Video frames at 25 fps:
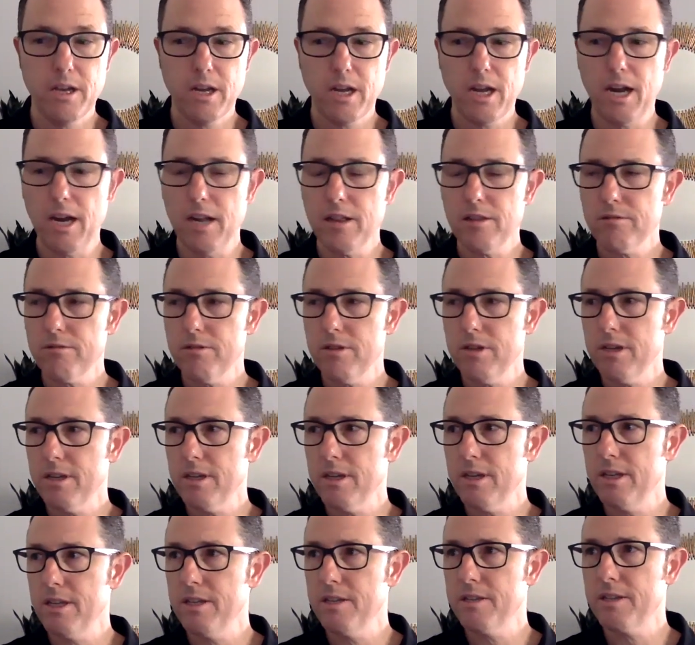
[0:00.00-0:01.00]
Cholera
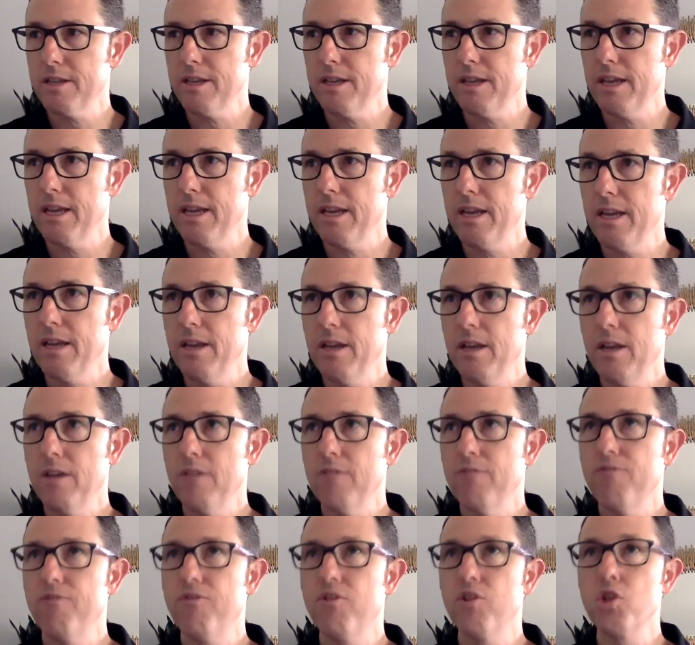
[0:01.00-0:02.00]
is a
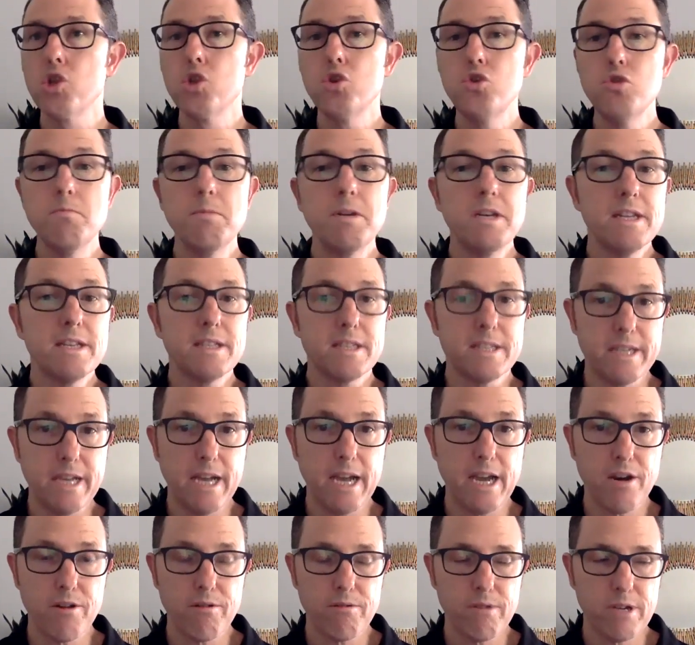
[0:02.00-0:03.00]
voluminous
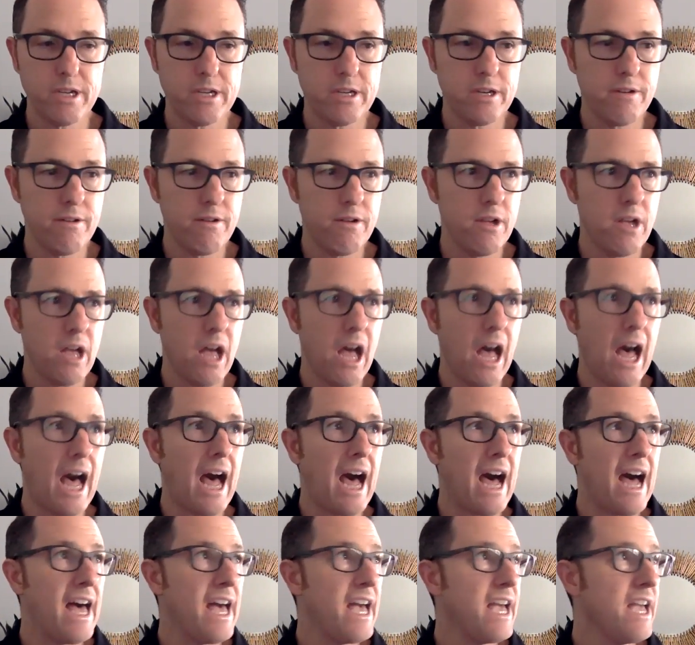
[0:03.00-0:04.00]
diarrhea,
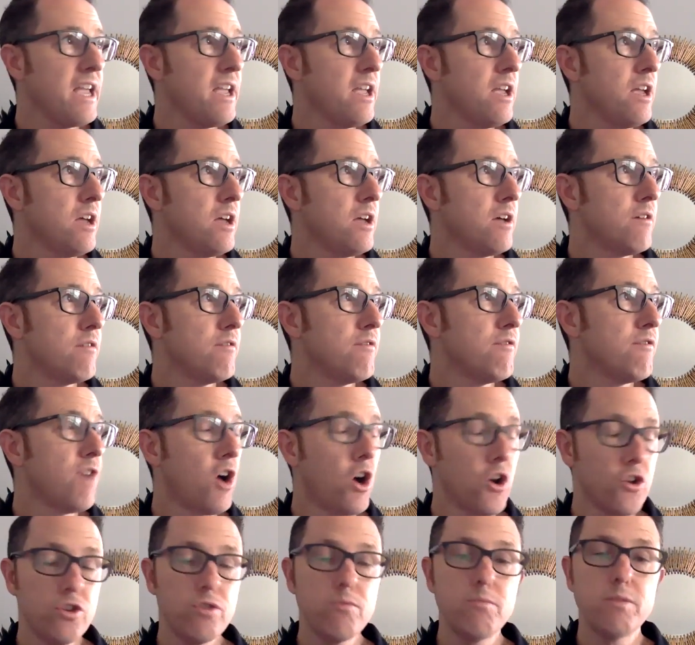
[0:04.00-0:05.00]
high
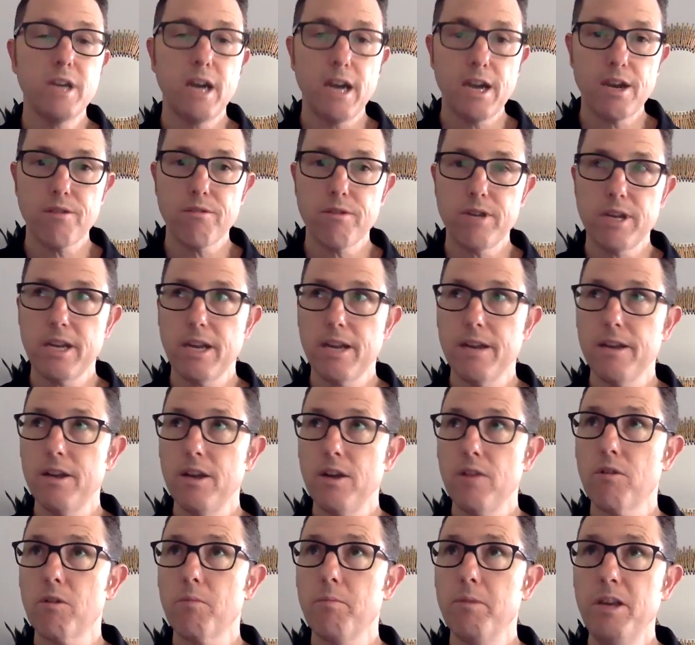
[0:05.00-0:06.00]
volume diarrhea,
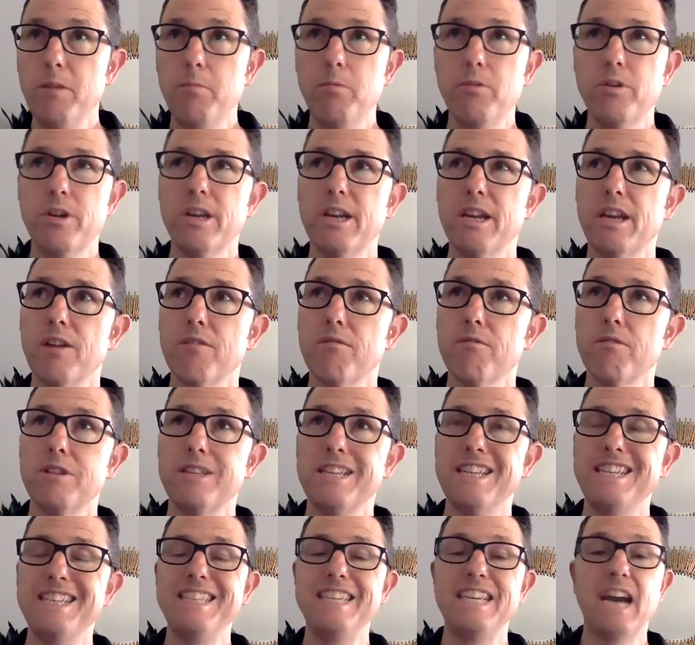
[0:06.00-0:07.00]
where people can get
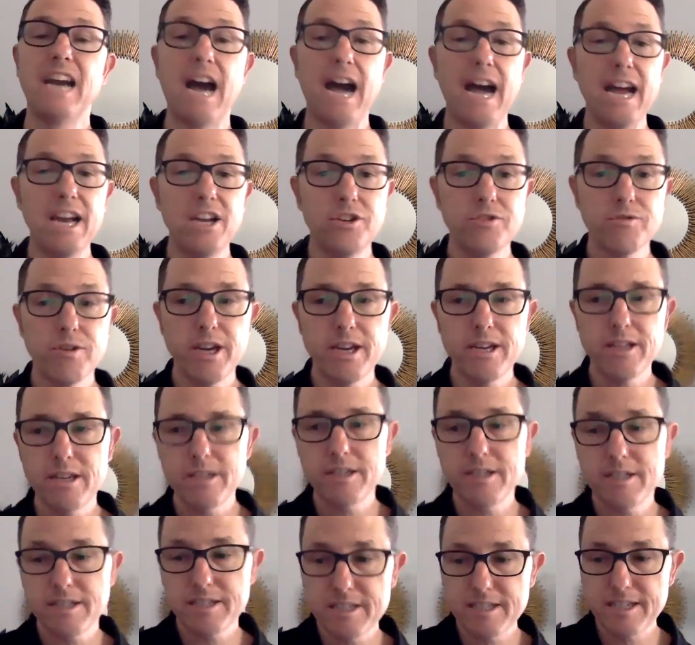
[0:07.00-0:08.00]
really dehydrated,
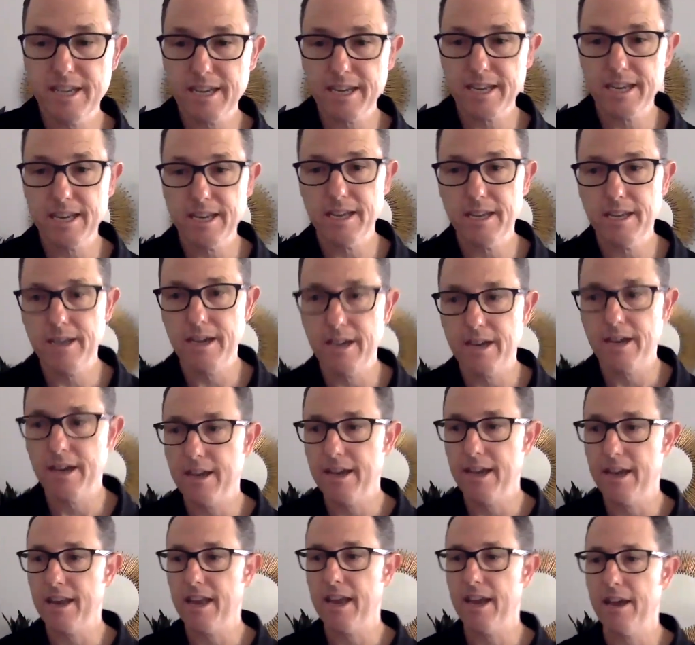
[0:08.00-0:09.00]
sick,
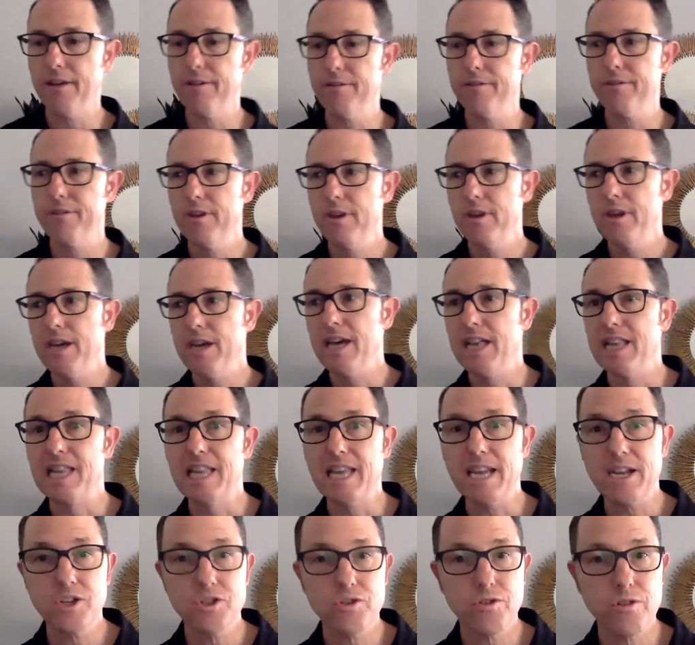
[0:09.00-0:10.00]
and have
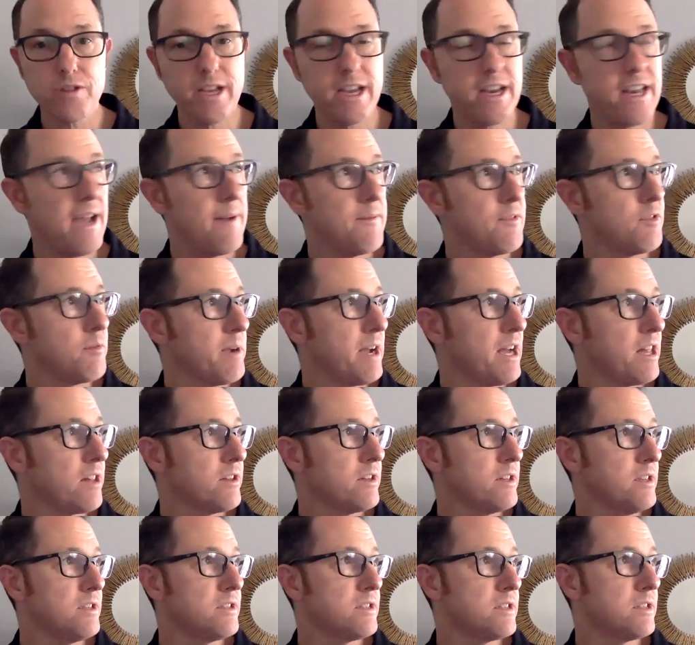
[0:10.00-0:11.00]
electrolyte
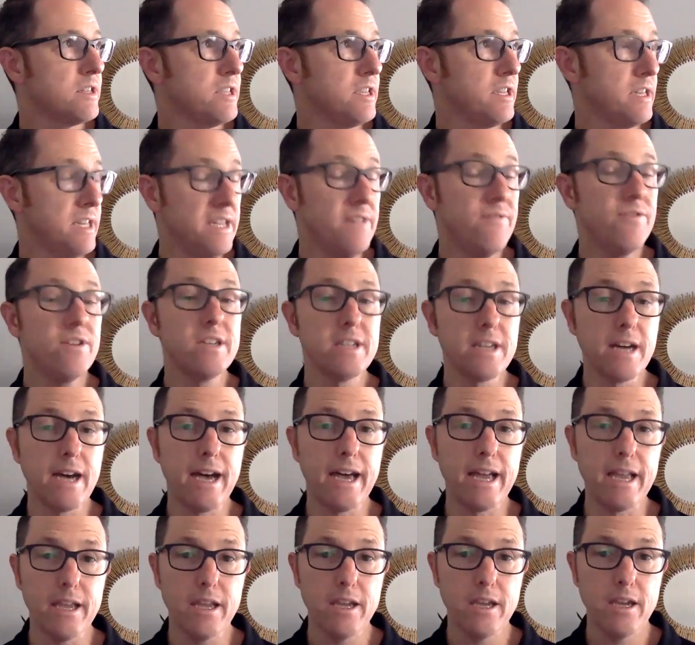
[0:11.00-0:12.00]
abnormalities and even
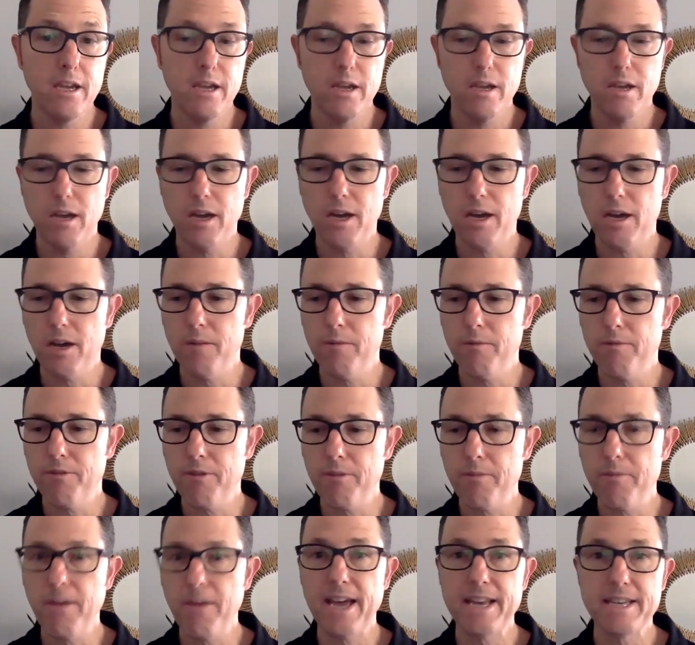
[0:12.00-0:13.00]
die
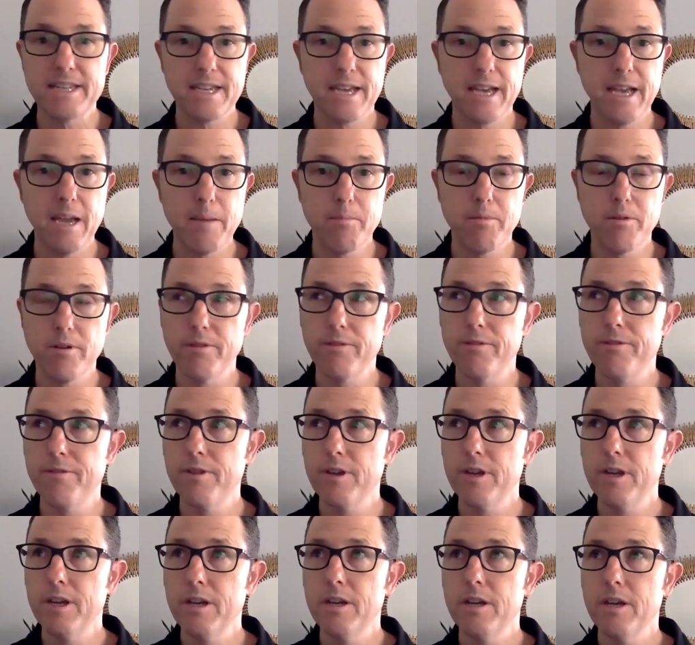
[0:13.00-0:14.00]
from that type
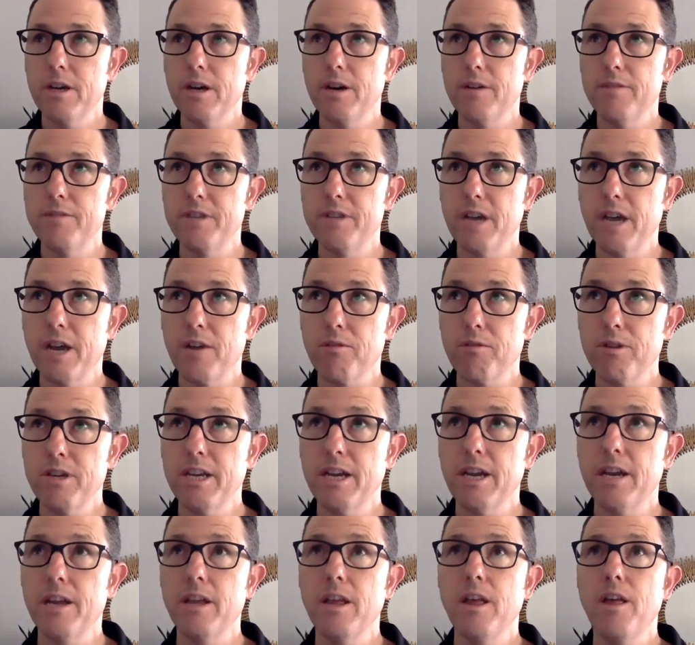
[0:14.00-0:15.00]
of
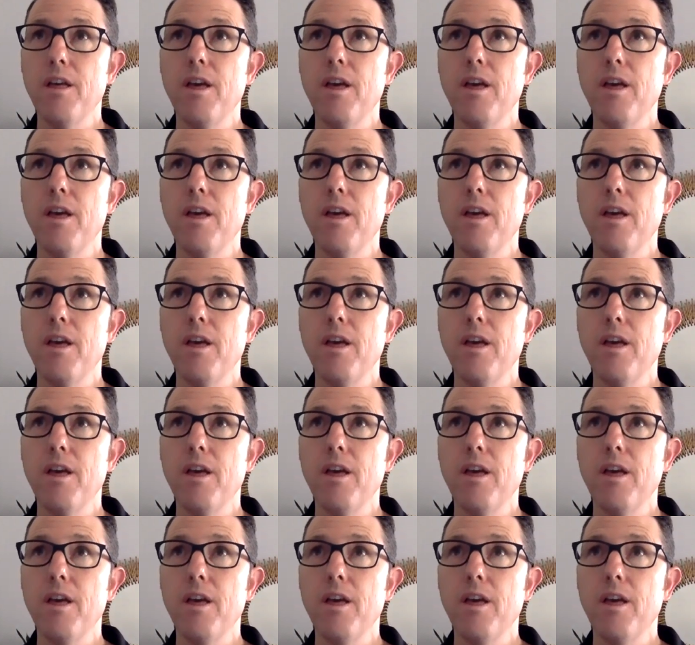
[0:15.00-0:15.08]
diarrhea.